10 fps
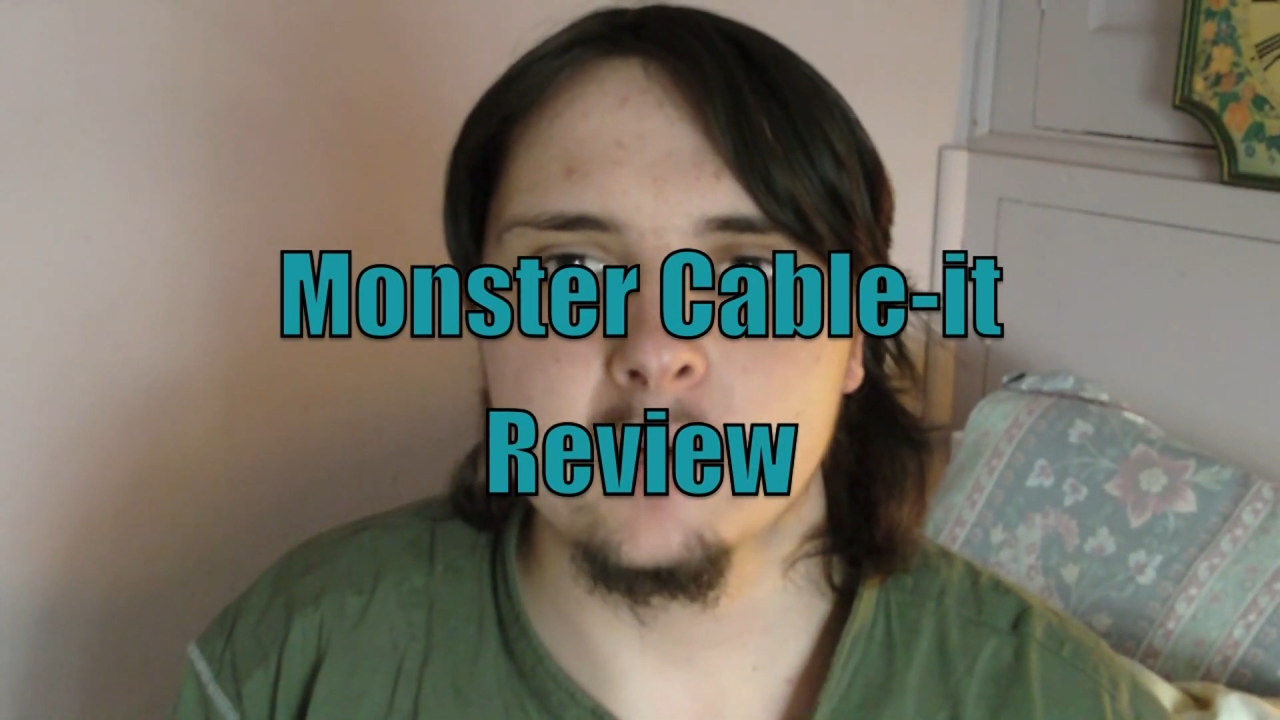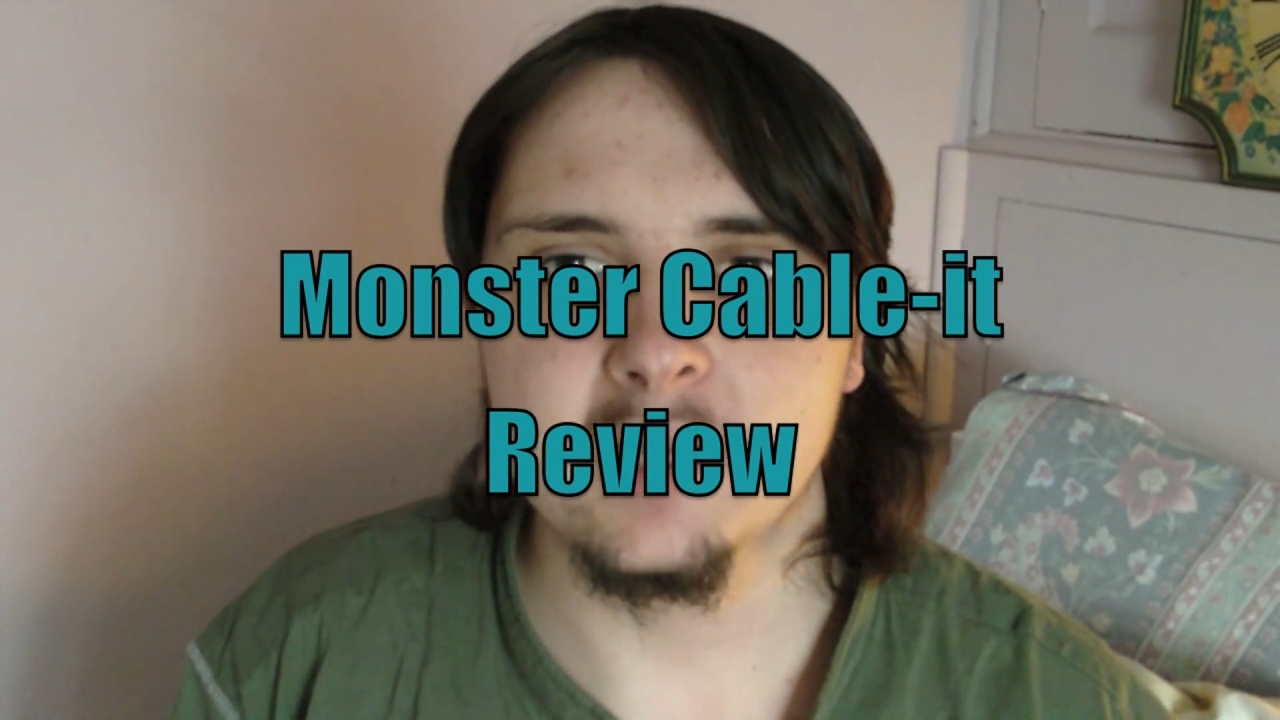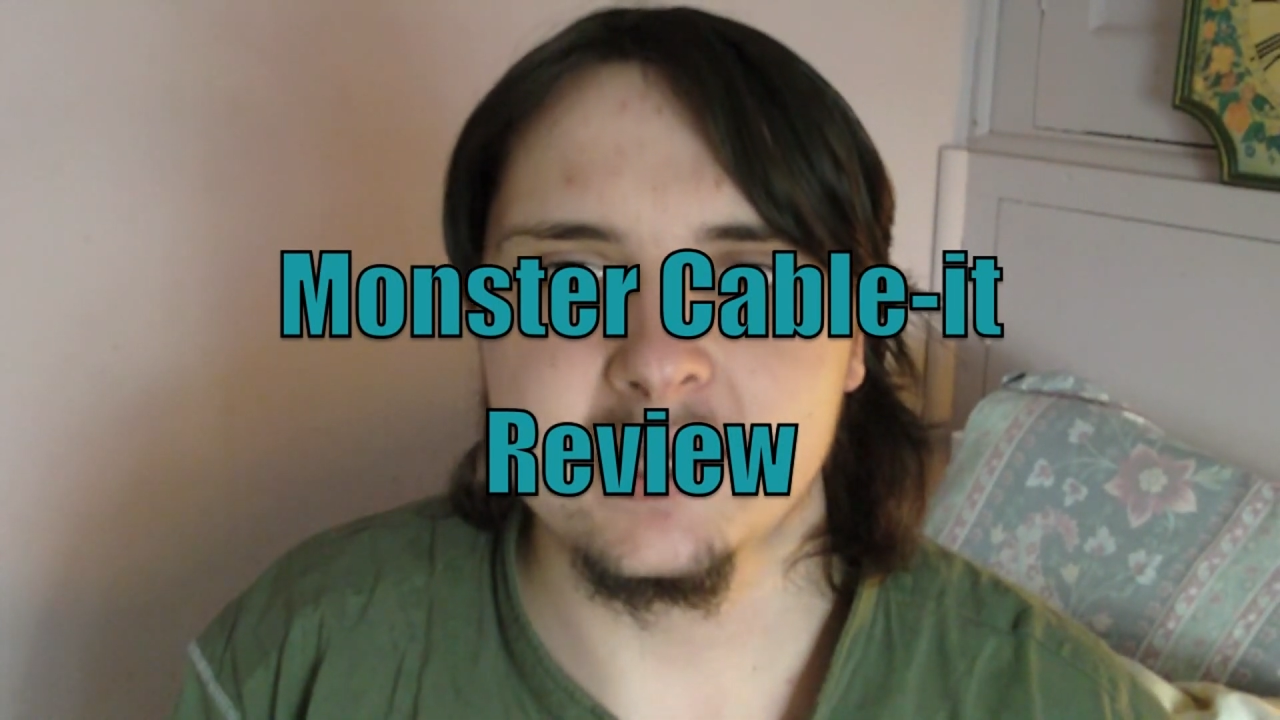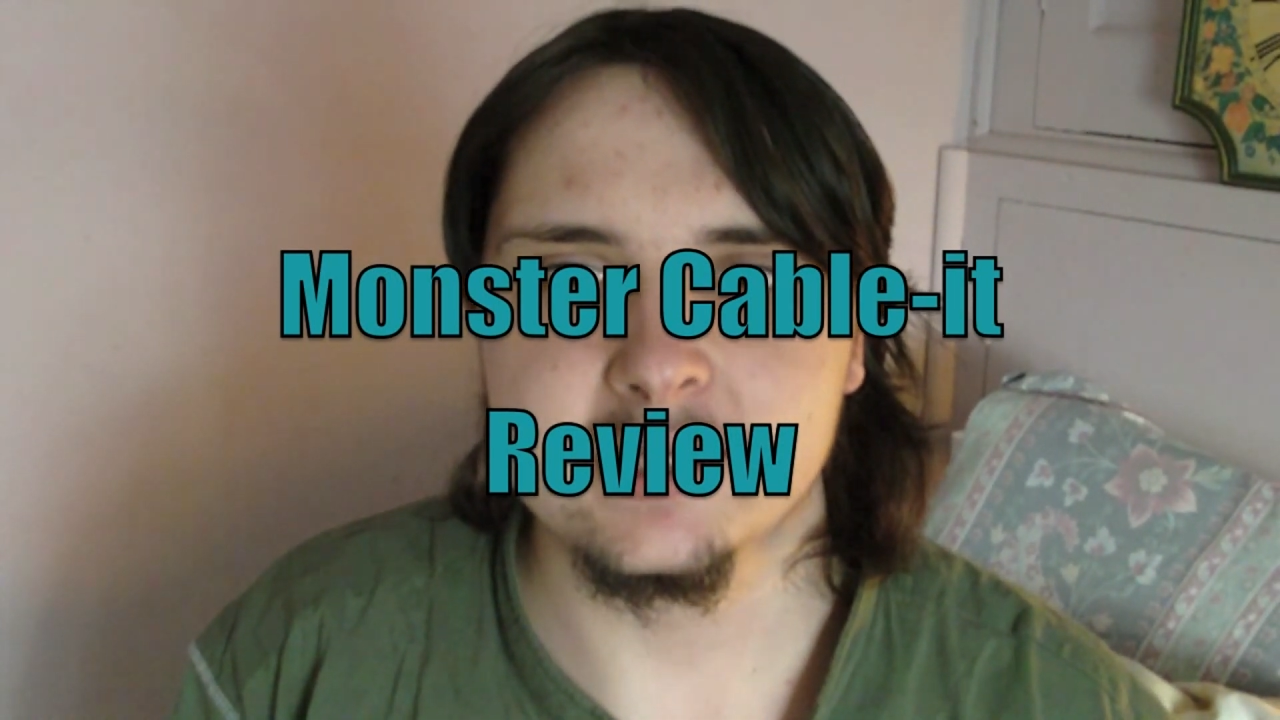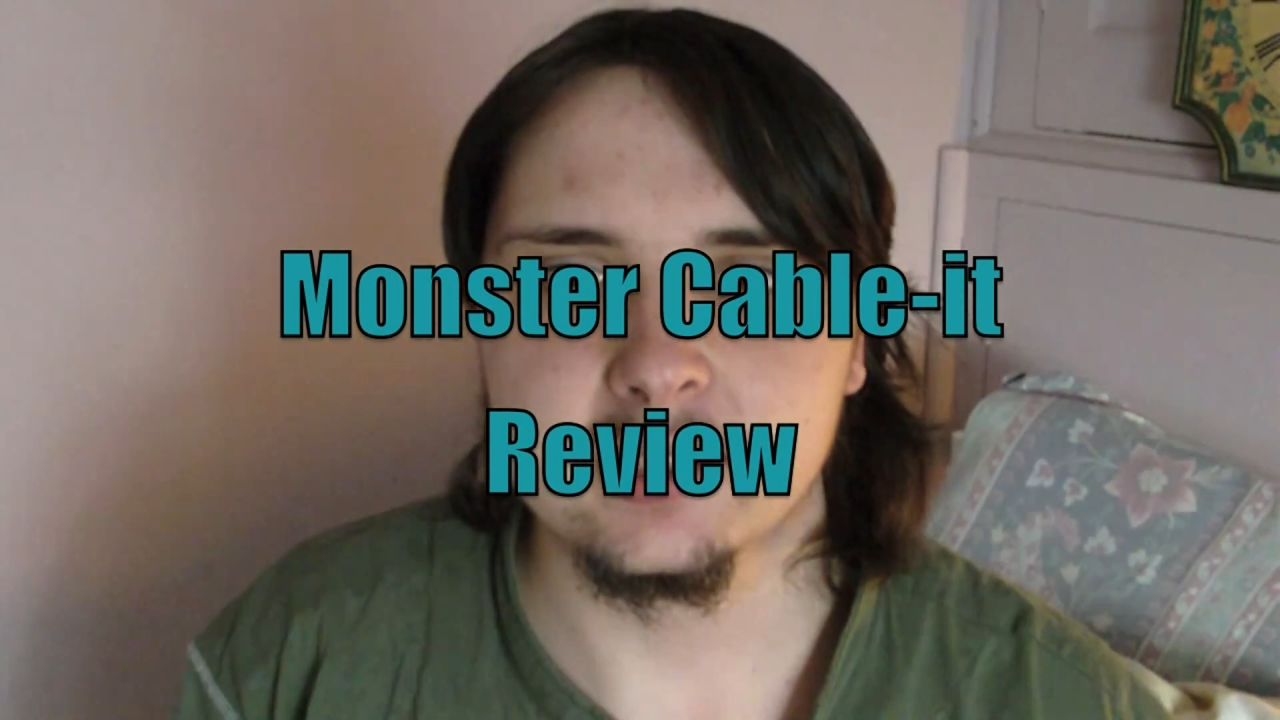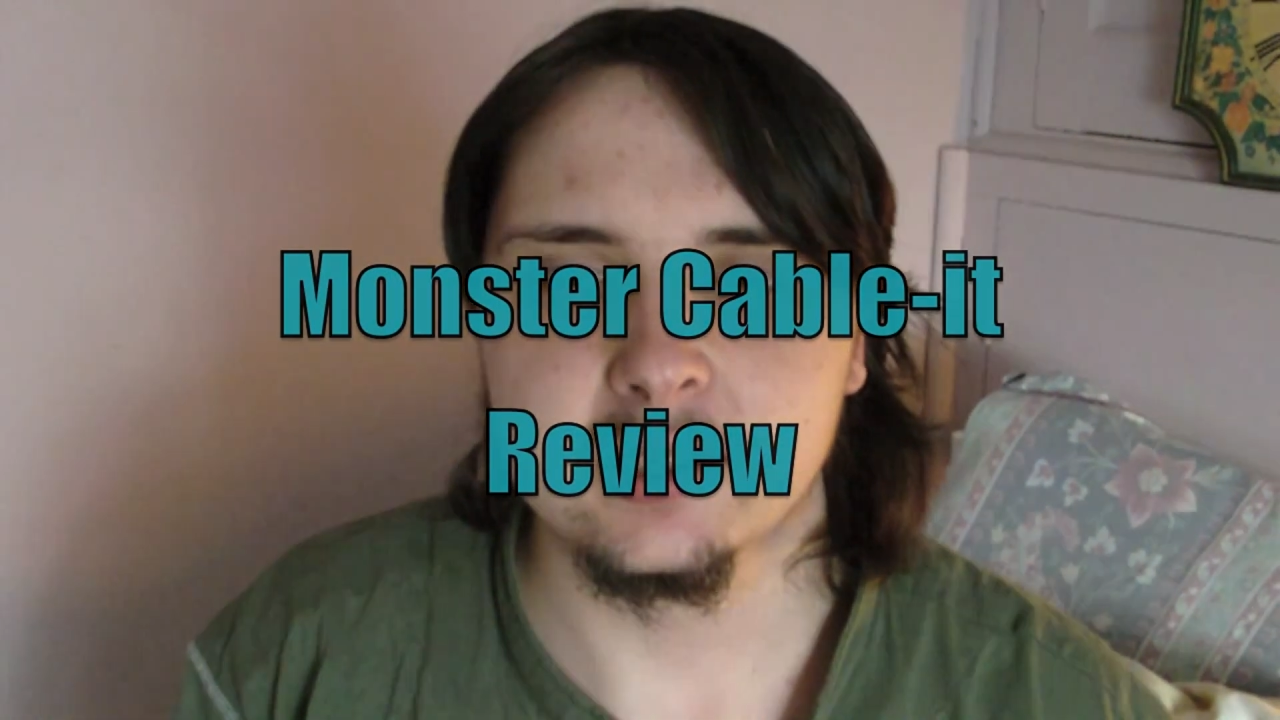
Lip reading: it,